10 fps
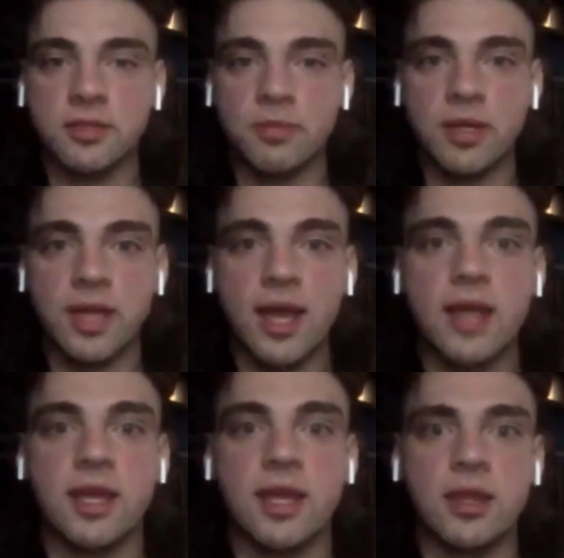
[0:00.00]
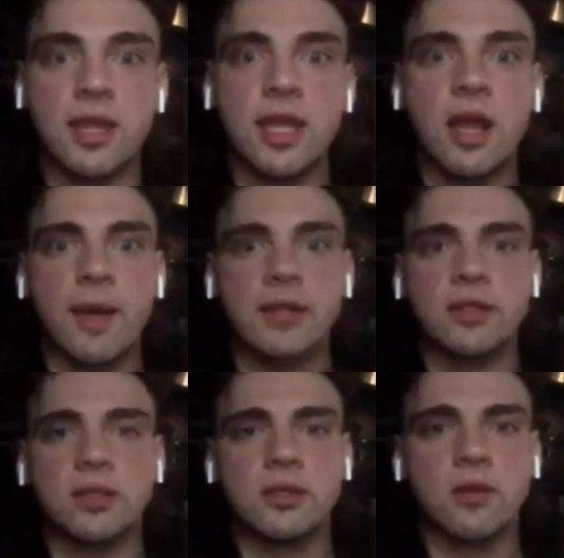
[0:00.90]
But yeah, they come out
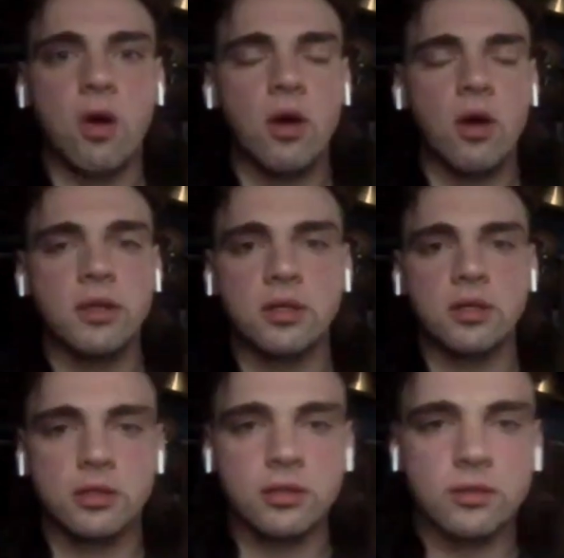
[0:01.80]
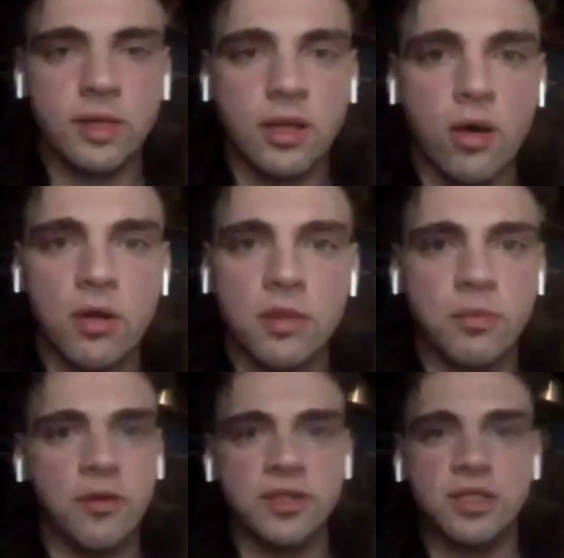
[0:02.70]
to all the
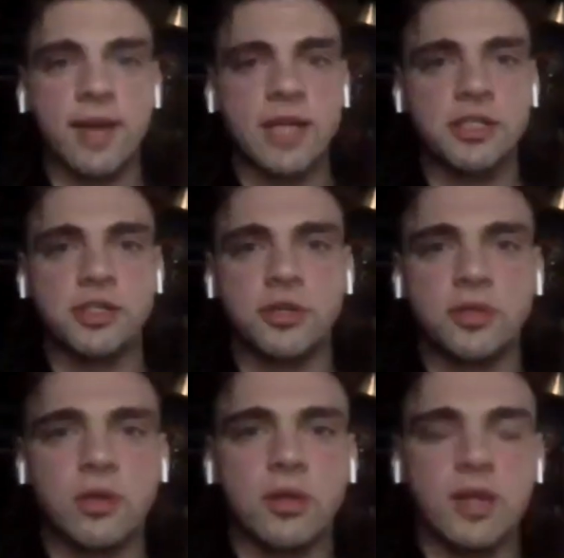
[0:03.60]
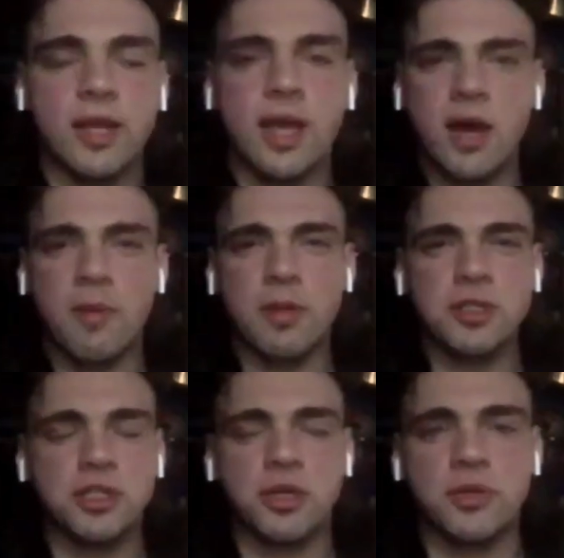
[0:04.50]
Pro Wrestling Magic shows, all like a bunch
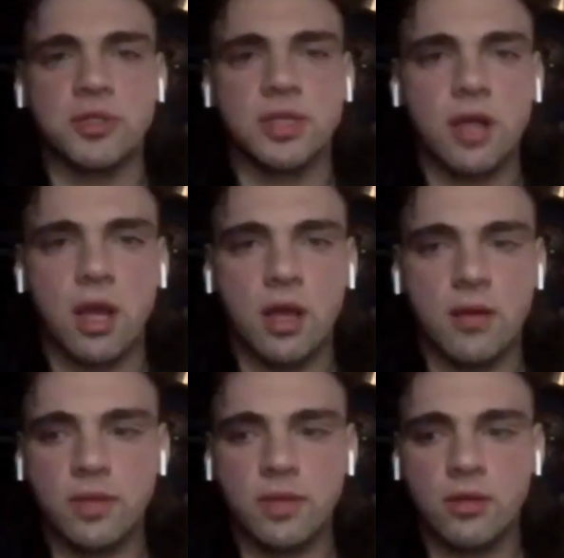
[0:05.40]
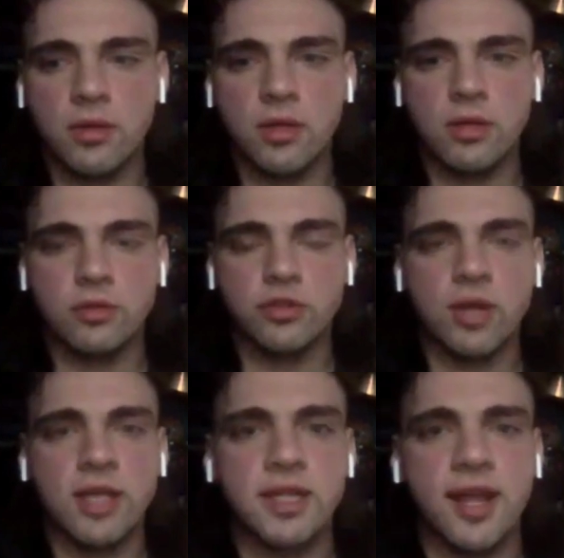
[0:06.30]
of shows in you know, the
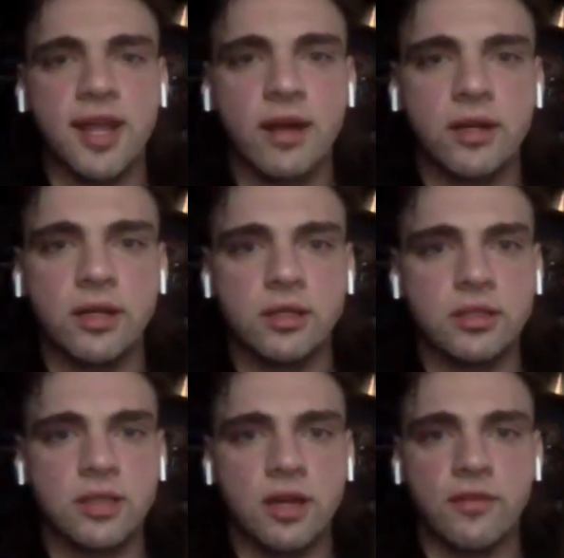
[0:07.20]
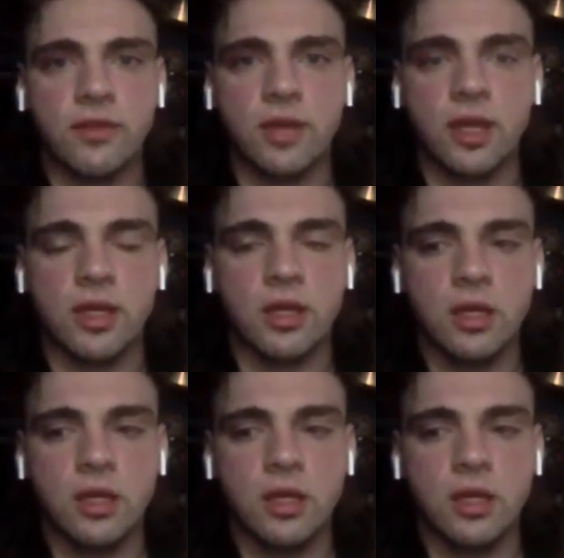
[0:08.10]
tri-state area and stuff, and like,